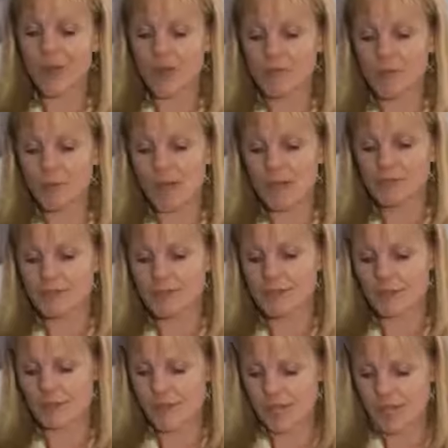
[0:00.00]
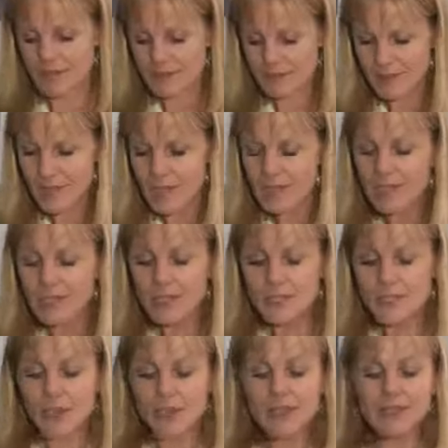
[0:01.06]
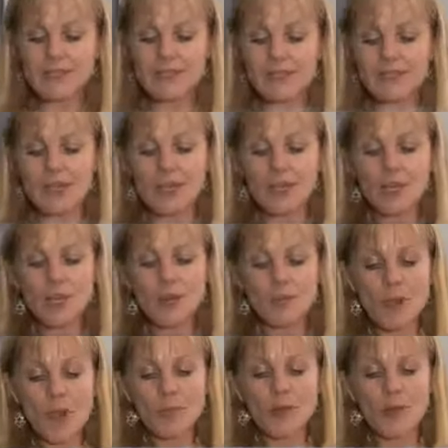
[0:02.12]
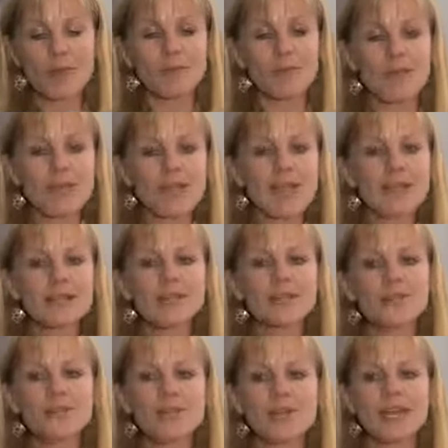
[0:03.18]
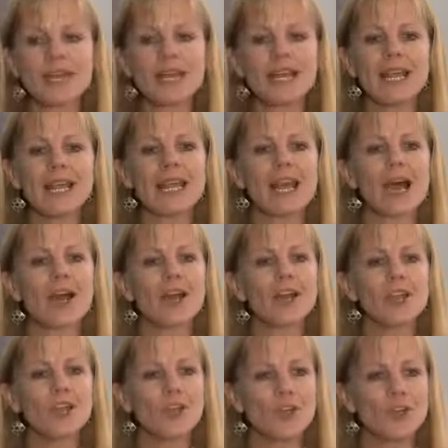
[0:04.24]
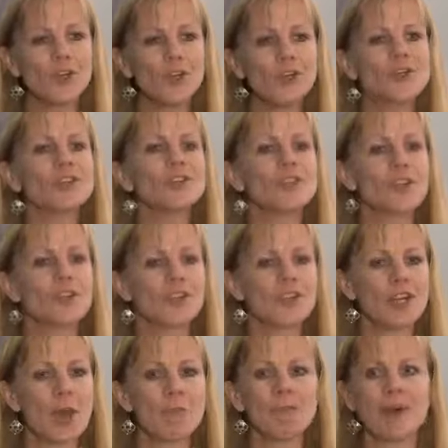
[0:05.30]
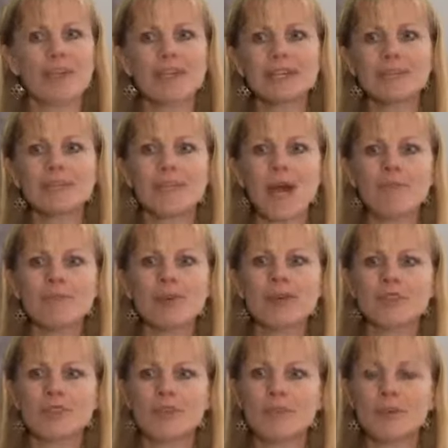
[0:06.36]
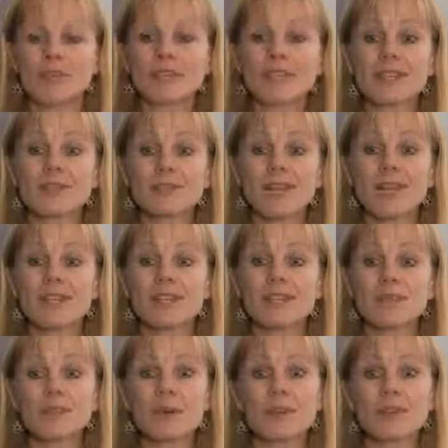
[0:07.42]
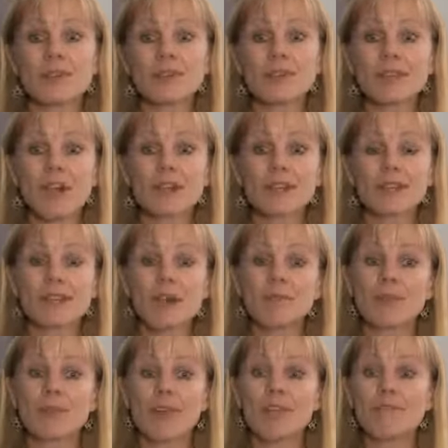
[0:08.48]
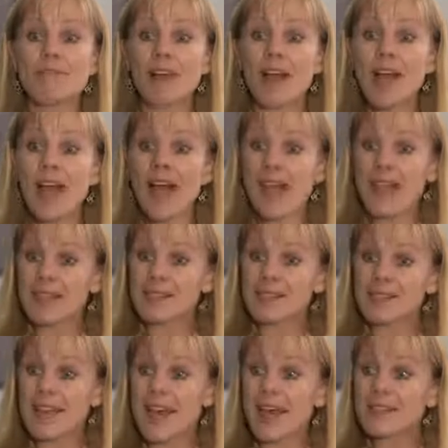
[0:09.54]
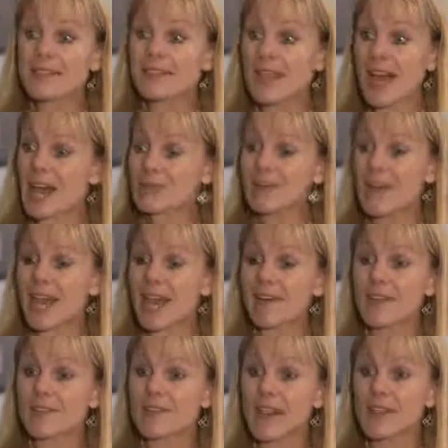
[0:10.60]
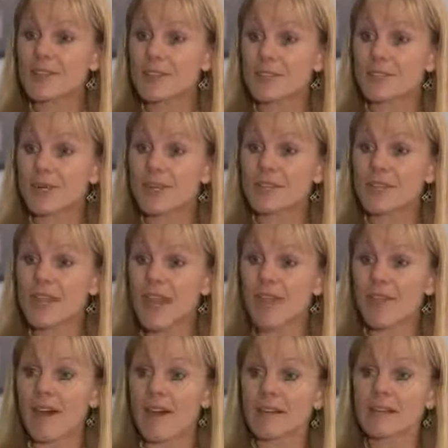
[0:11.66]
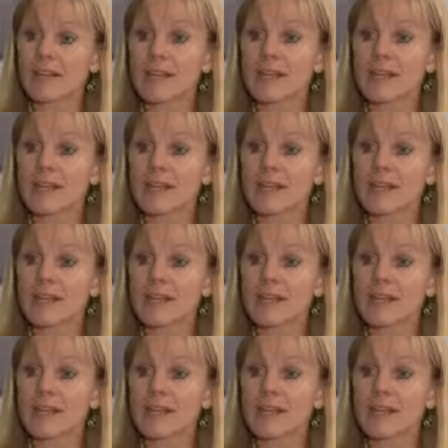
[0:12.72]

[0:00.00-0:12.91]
at least 7,000 a day. So, this problem is really a huge number. This number, 2.6 million, is more than the total number of AIDS deaths and malaria deaths put together.